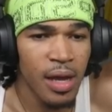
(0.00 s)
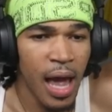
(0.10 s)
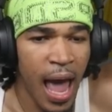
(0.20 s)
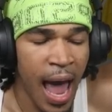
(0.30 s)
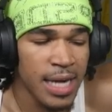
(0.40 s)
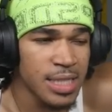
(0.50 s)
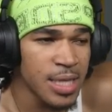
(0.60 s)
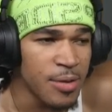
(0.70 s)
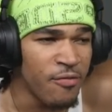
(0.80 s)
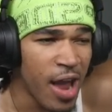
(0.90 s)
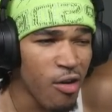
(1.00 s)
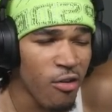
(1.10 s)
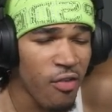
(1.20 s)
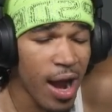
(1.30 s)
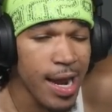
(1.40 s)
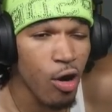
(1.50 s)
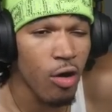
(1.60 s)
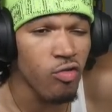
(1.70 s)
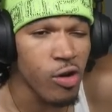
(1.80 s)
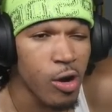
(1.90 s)
Actually verify they're a
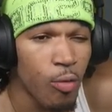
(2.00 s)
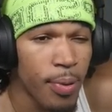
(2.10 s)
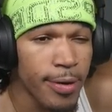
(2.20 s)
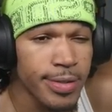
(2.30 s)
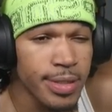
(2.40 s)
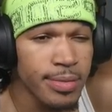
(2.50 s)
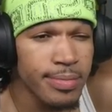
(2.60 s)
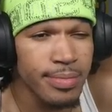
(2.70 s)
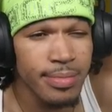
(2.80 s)
real person.